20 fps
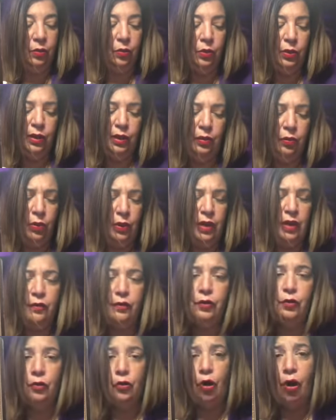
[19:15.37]

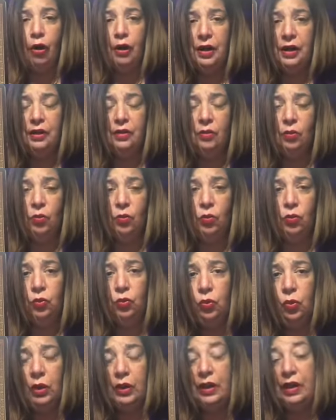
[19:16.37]
whatever you are in,
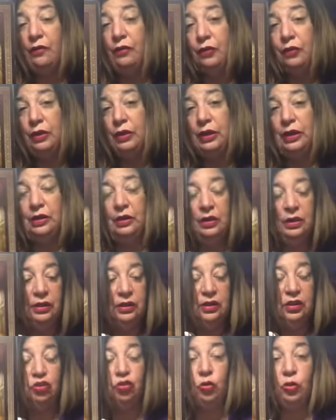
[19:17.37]
whatever in, in
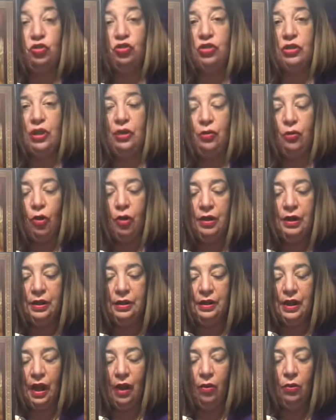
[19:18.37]
the situation that you are
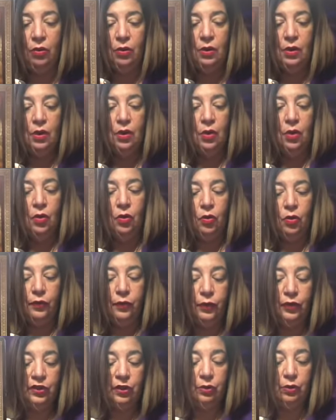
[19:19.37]
in now, or
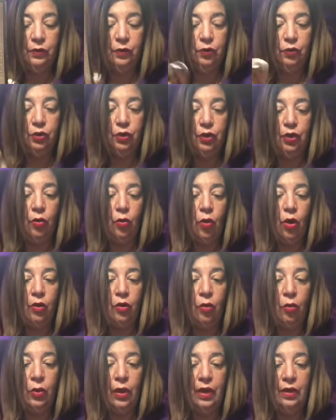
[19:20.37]
for some of you, you're going to
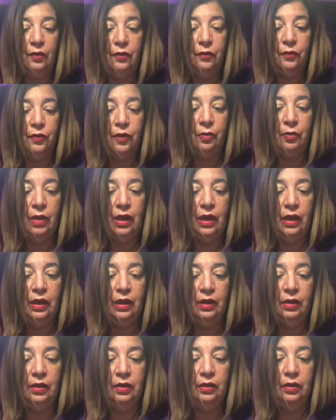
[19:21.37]
walk away from
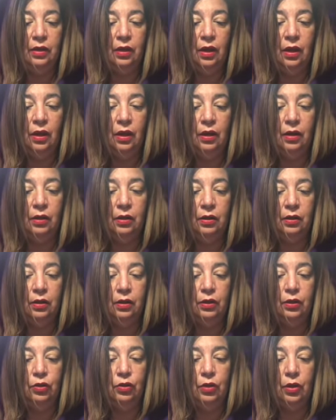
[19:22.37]
a, uh,
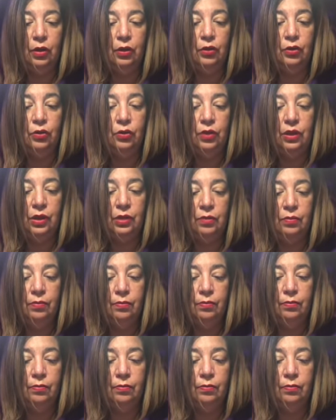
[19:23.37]
a union,